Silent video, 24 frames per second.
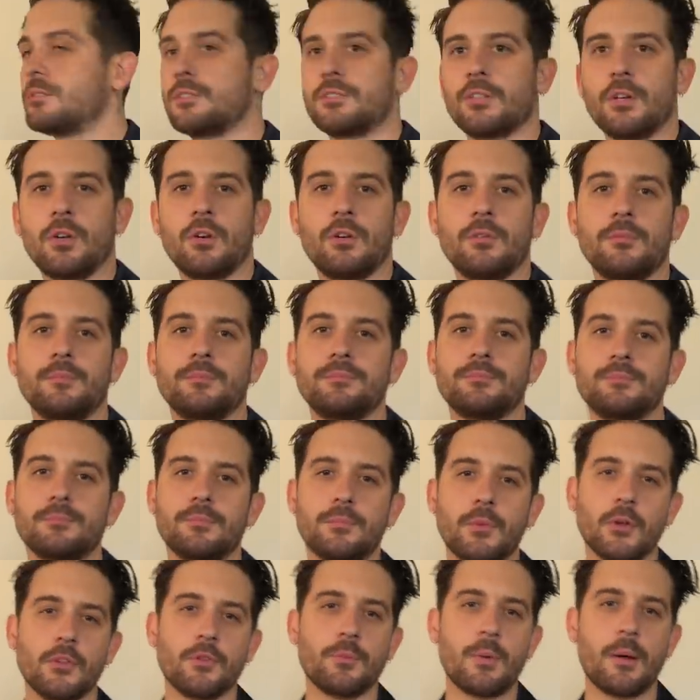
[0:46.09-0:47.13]
So,
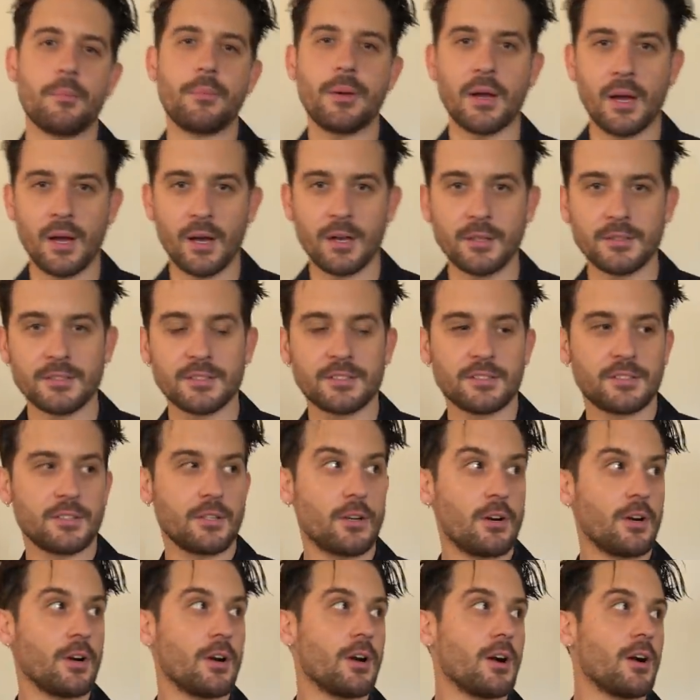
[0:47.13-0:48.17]
both of my parents
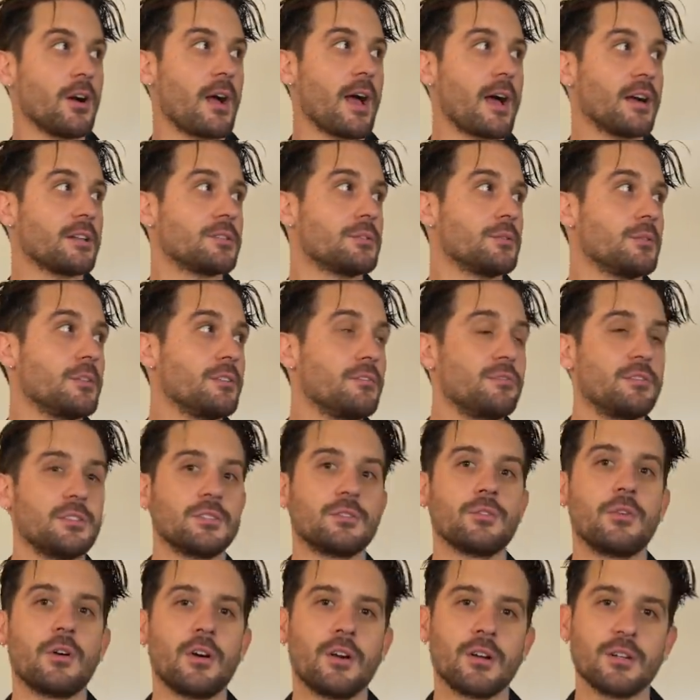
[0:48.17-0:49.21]
are actually visual